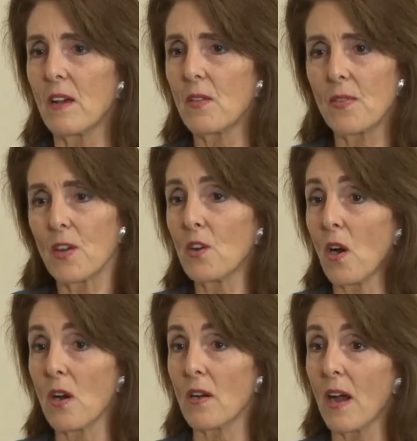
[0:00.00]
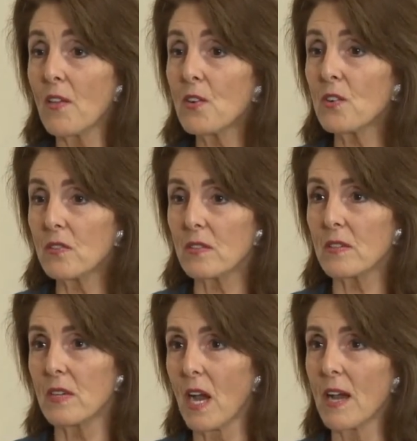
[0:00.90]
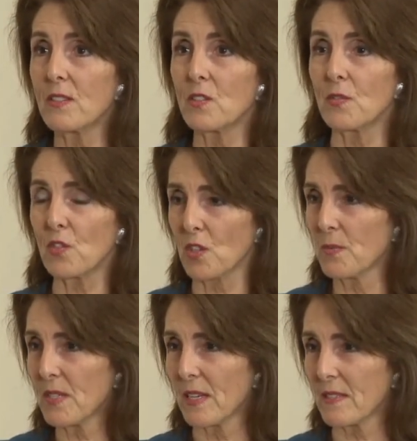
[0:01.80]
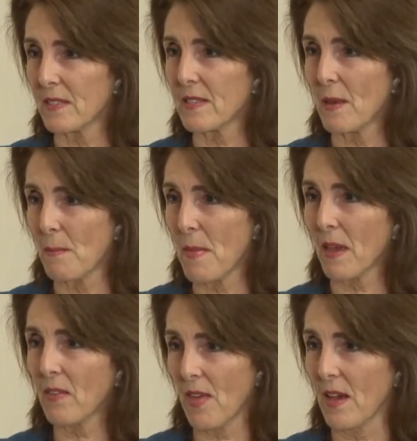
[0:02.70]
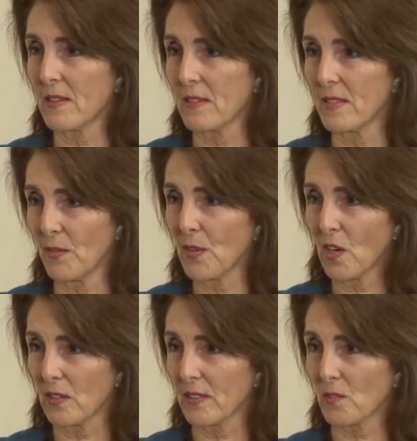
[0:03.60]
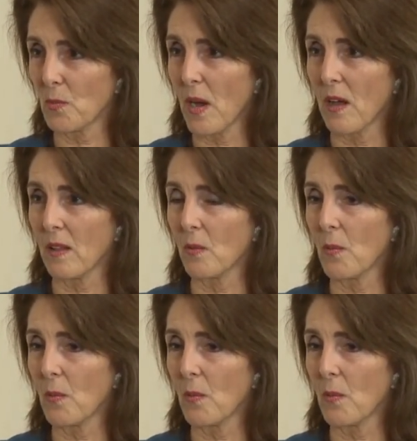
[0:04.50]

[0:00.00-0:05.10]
there are other kinds of circumstances that make that difficult as well,